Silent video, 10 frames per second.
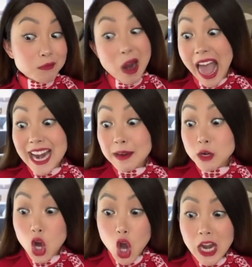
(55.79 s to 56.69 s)
Platinum
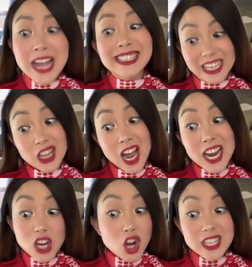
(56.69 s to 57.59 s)
card declined
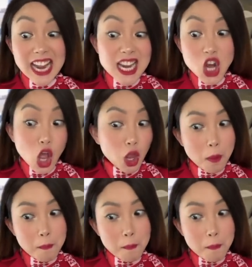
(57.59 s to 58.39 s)
on a $10 purchase.